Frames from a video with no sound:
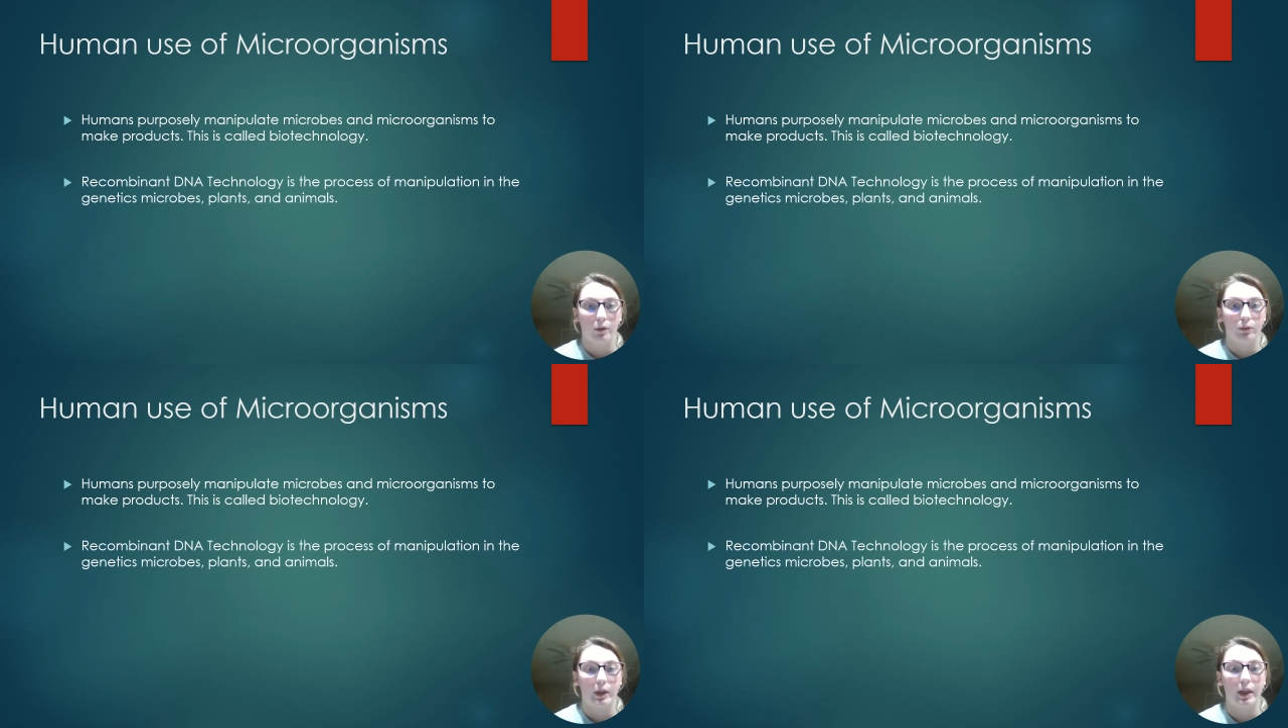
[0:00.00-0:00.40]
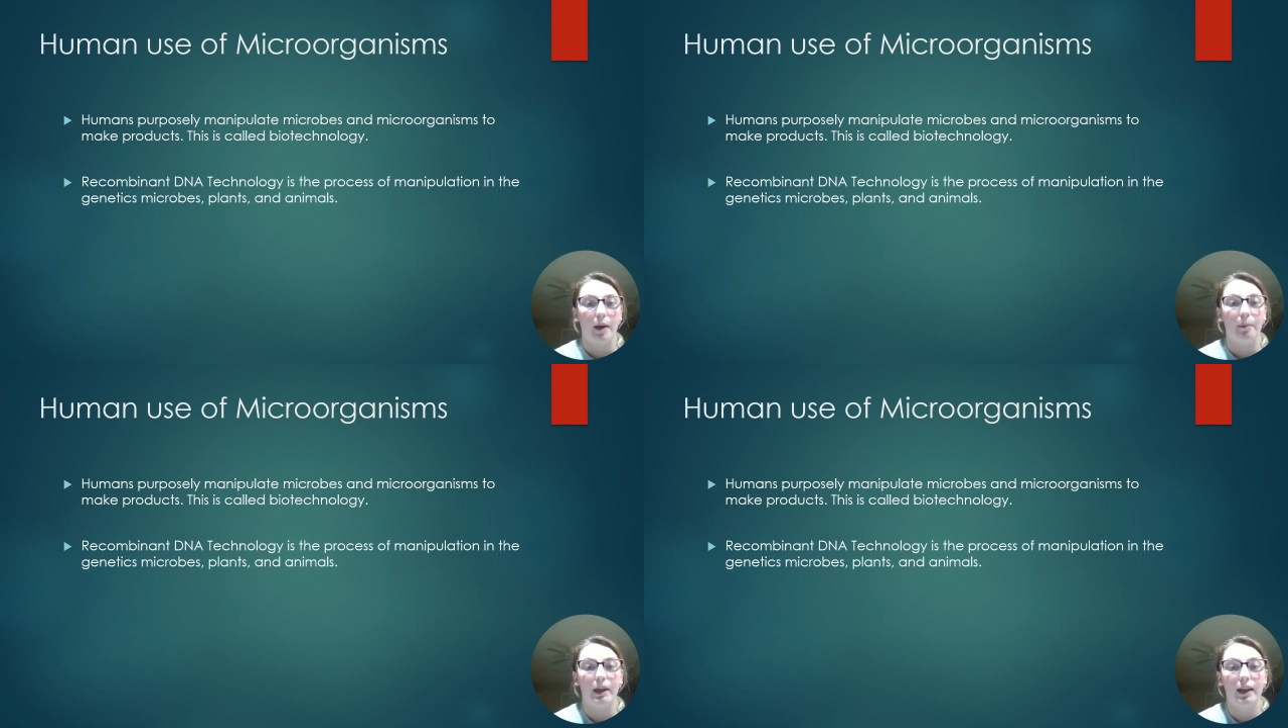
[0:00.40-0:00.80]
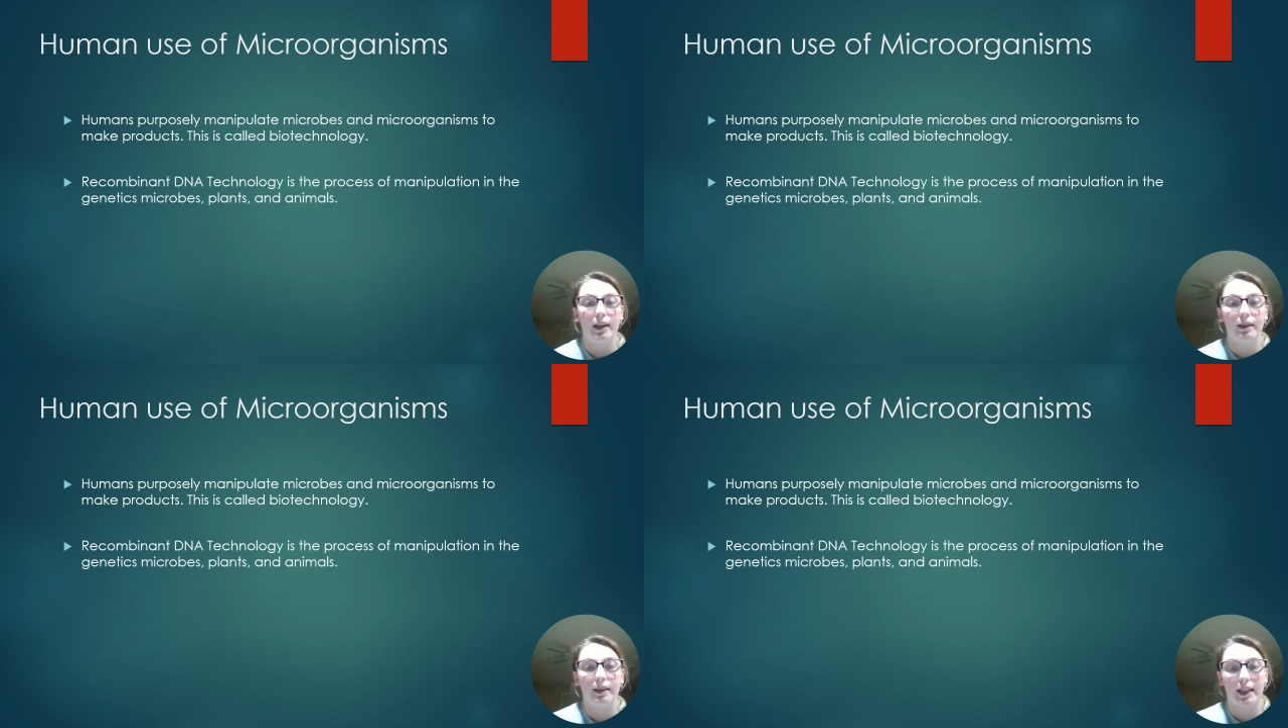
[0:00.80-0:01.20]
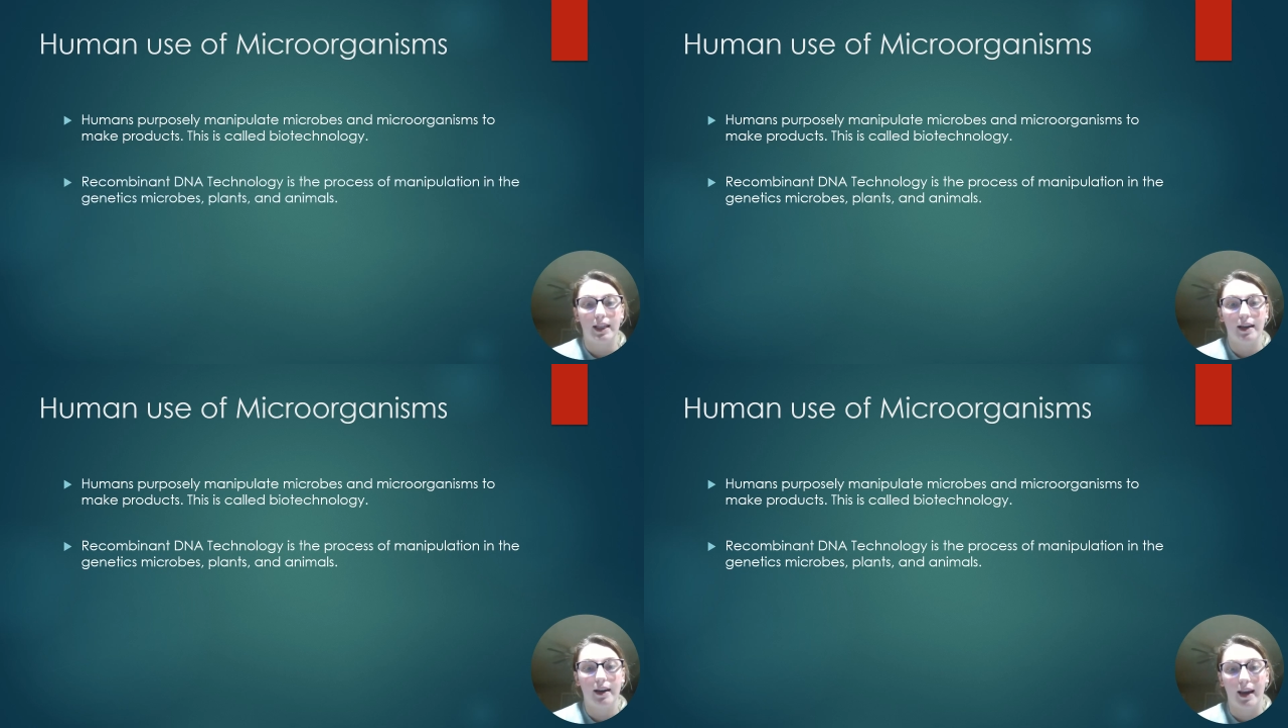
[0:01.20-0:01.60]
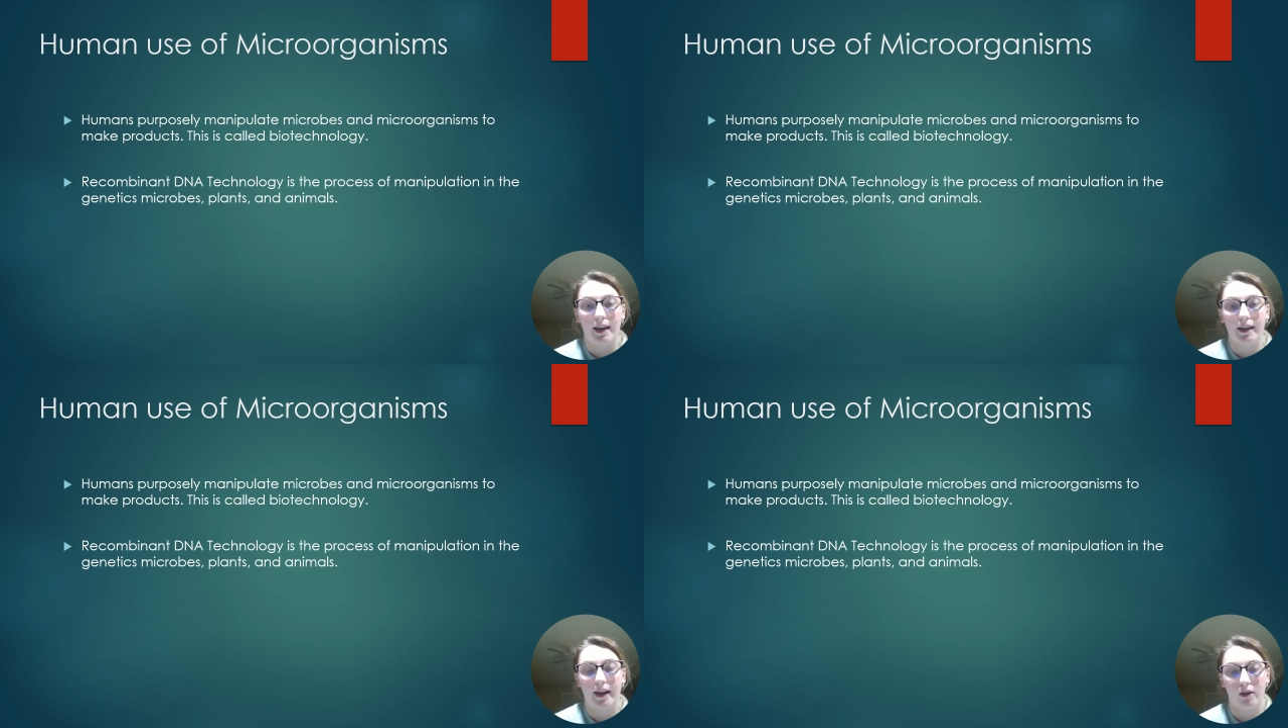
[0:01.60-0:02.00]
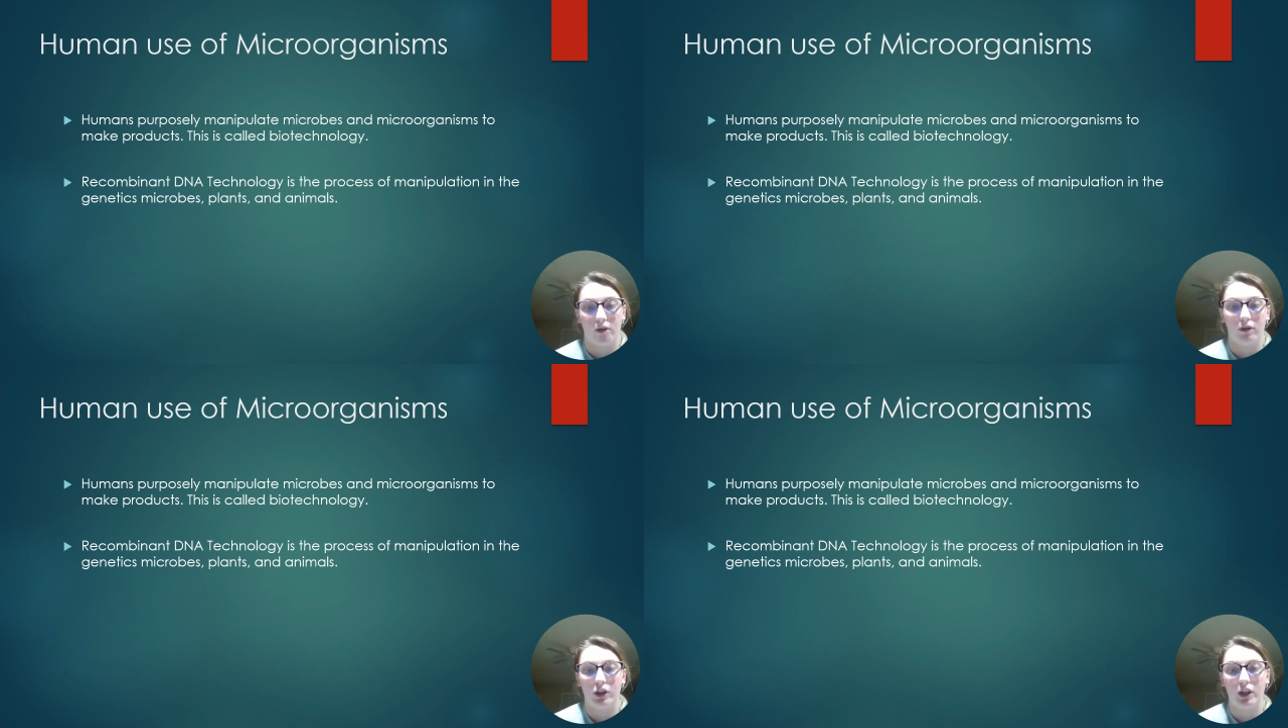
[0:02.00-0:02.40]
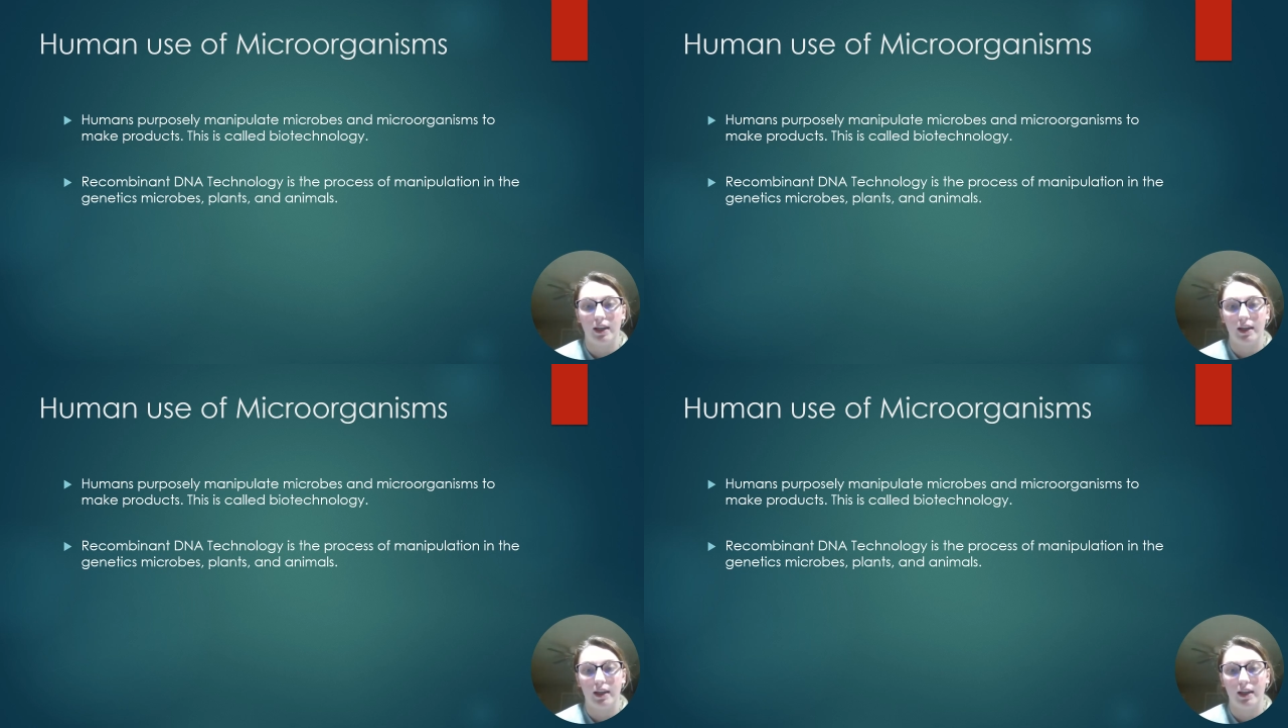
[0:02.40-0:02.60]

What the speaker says: Recombinant DNA technology